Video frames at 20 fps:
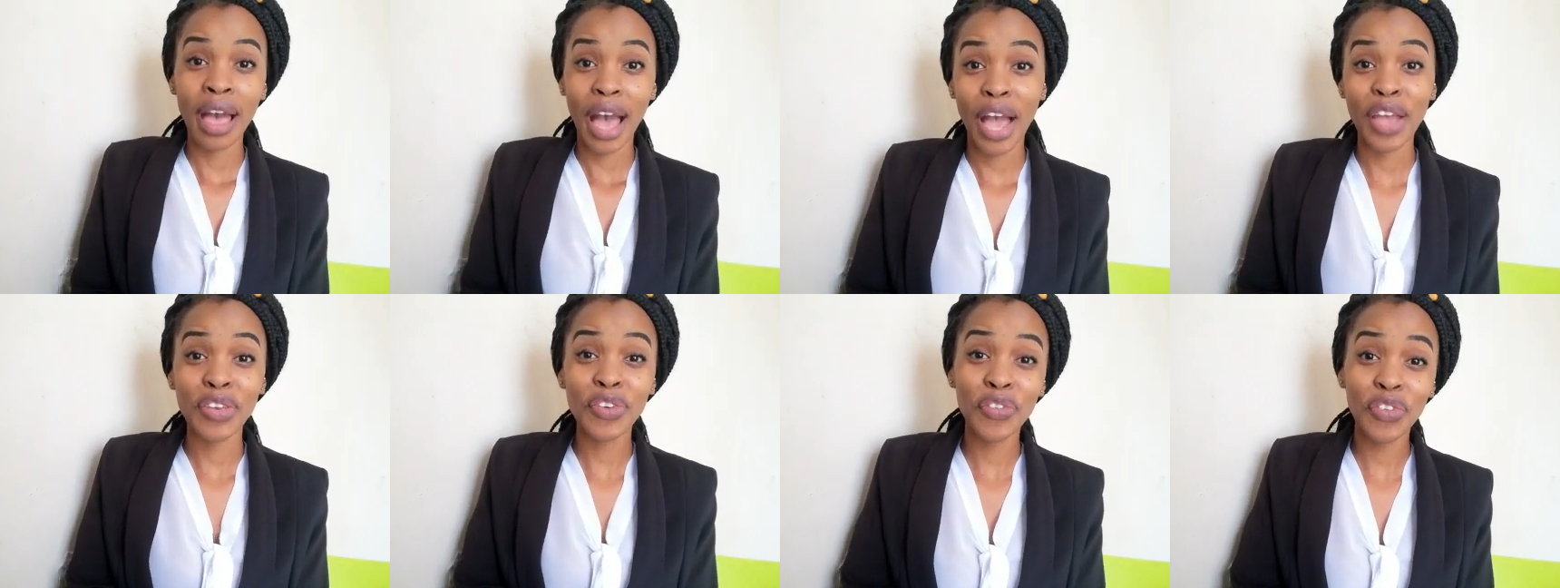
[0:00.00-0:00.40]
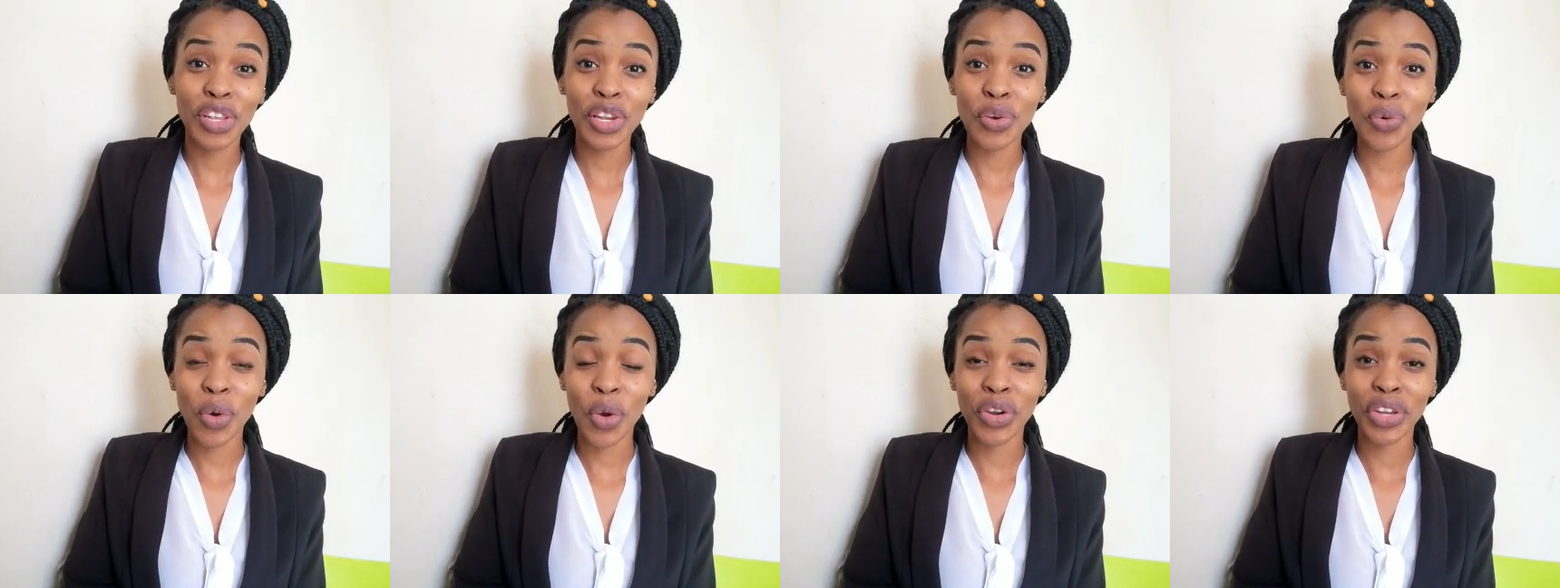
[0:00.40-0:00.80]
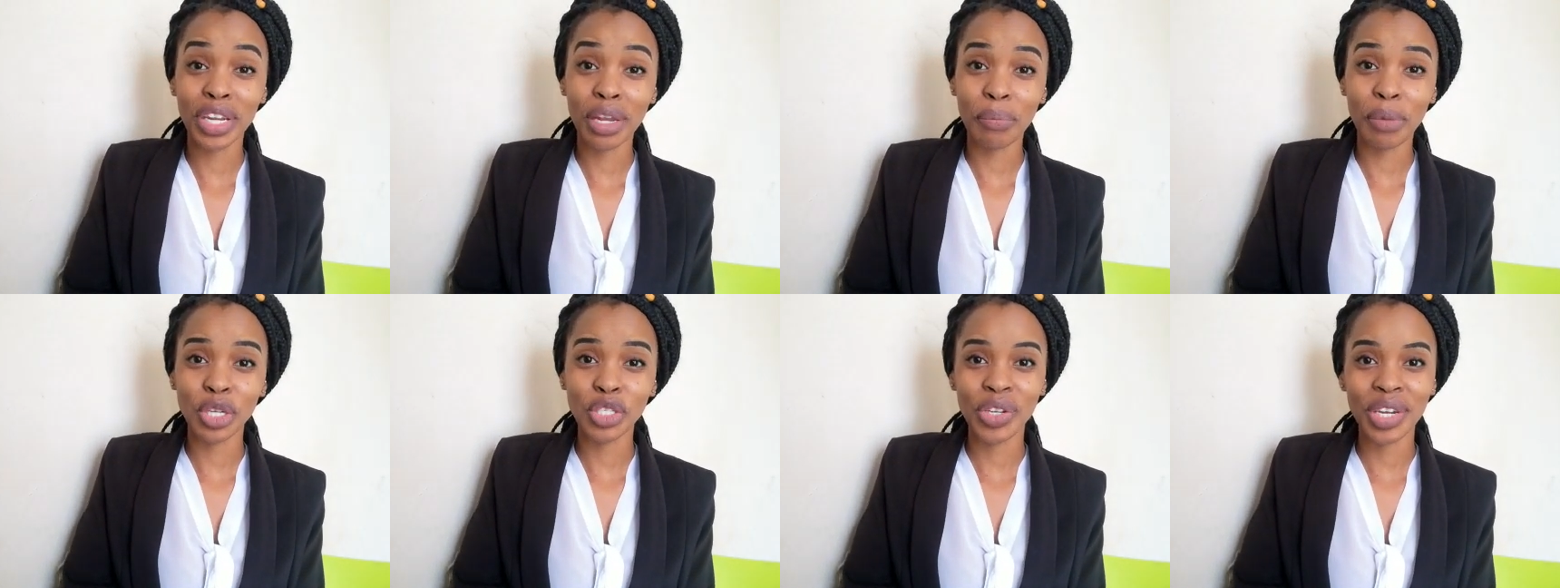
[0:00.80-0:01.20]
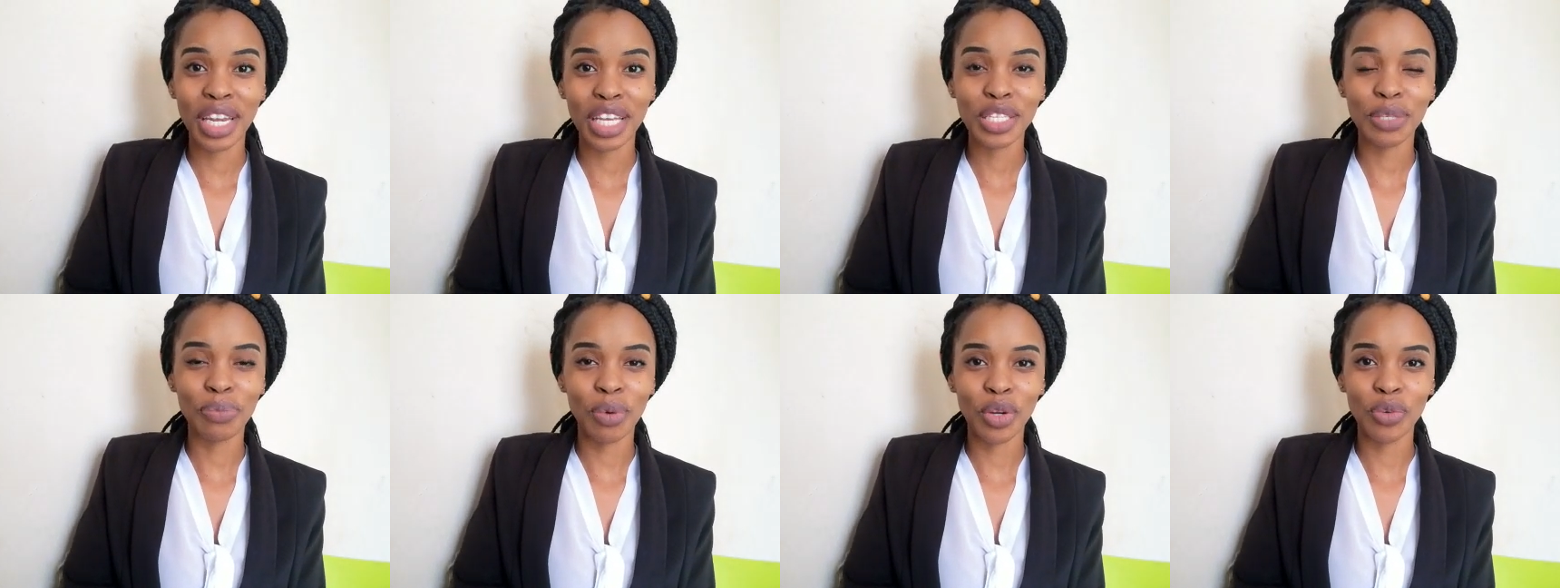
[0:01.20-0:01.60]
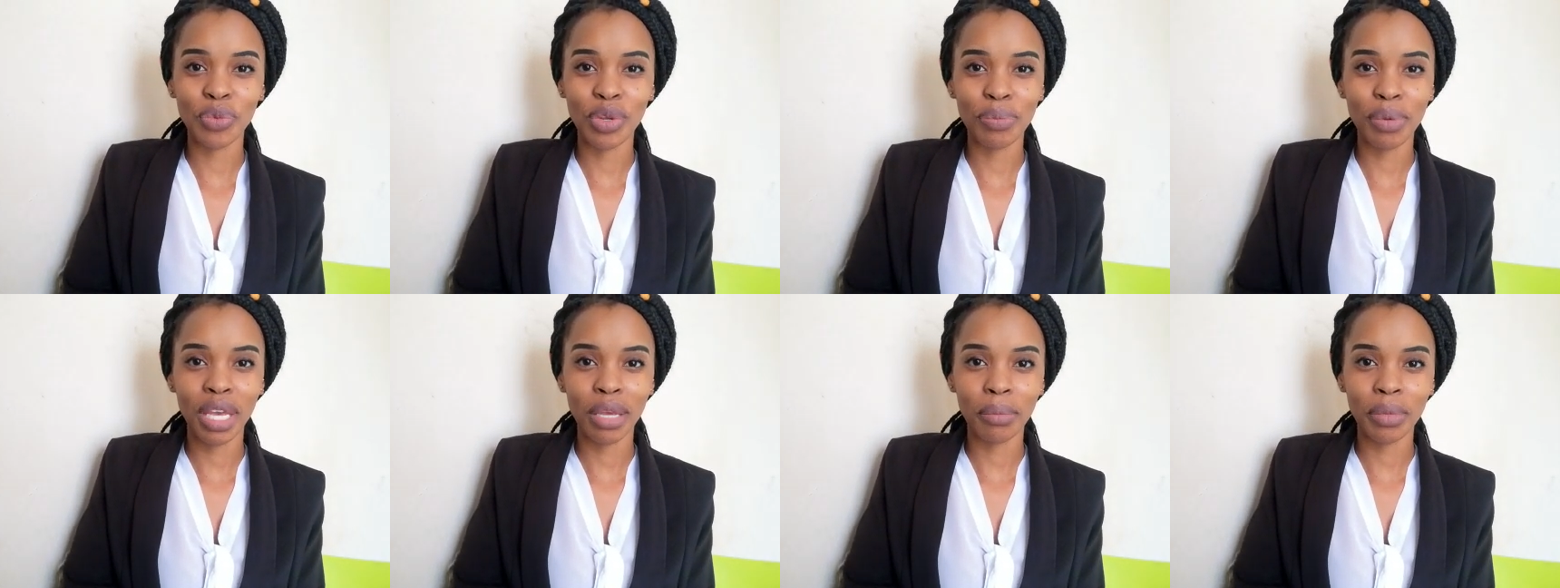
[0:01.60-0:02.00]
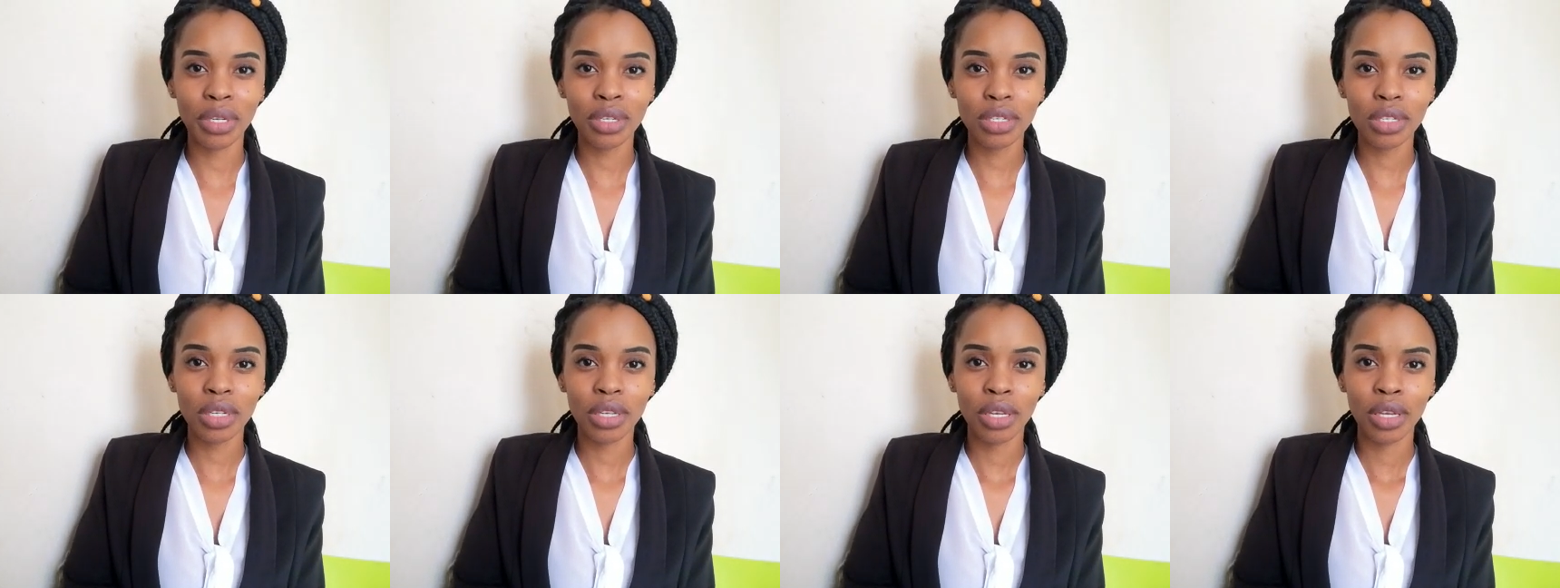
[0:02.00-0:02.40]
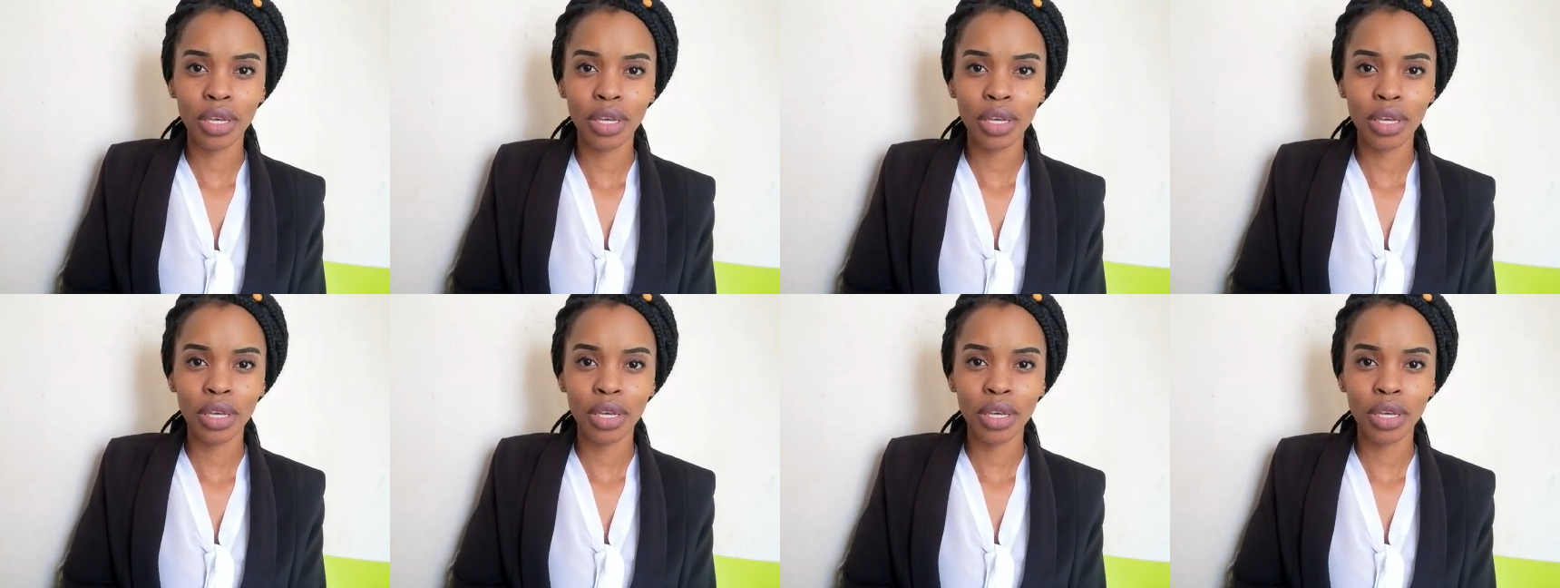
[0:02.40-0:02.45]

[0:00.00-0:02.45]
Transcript: Are you feeling worried about your next bond repayment?